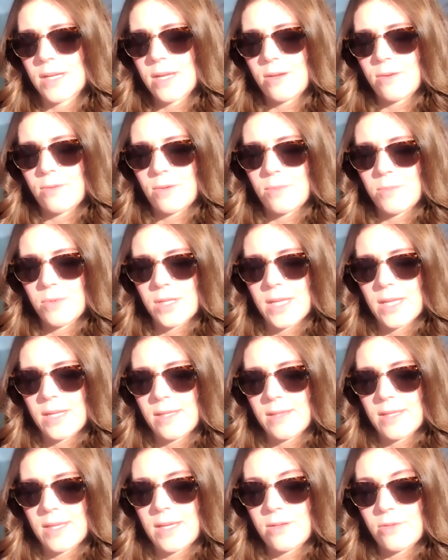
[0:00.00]
And we're
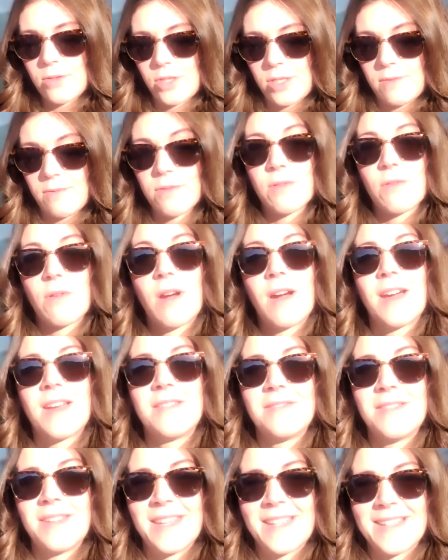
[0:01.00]
getting the energy of
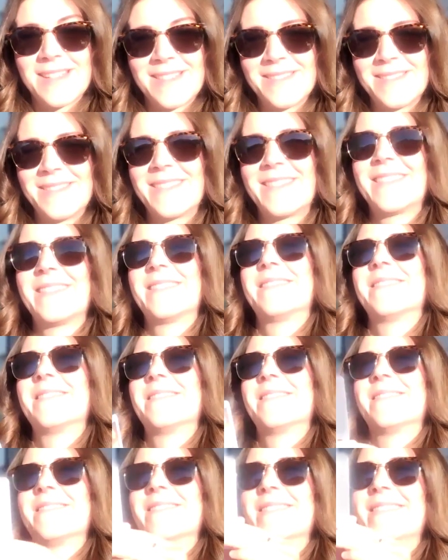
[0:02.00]
thriving.
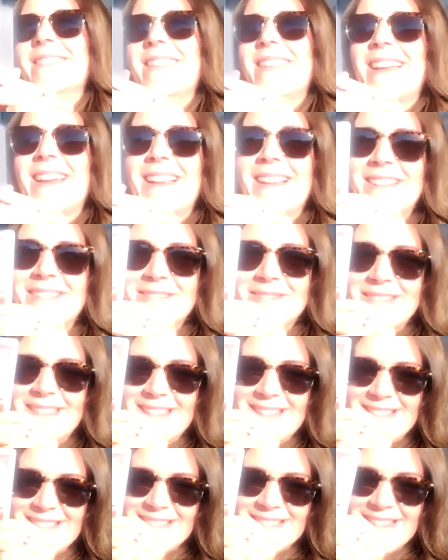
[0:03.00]
You know,